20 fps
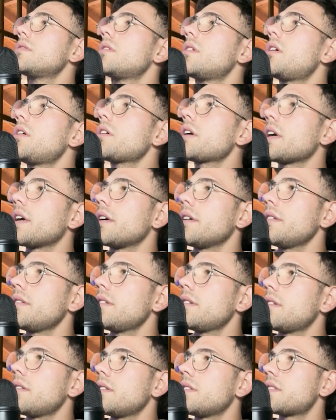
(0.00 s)
okay,
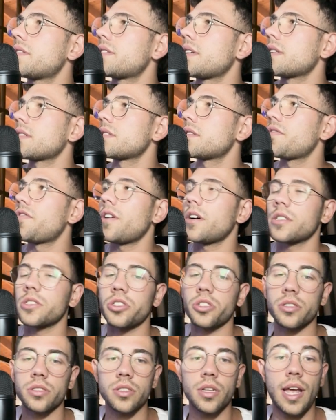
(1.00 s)
this send
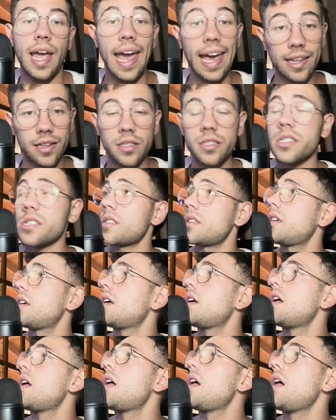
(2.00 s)
function ends
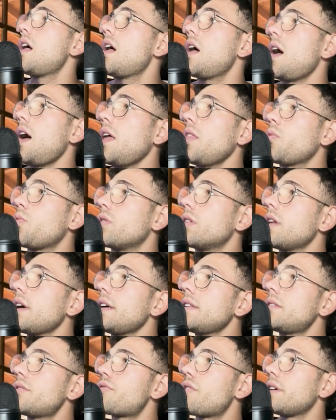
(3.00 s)
and will
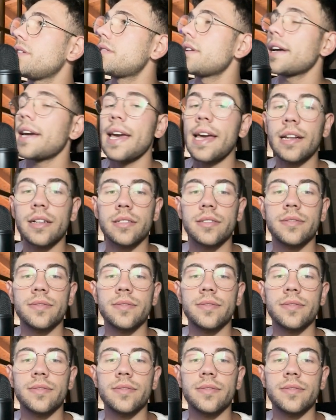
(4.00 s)
iterate again.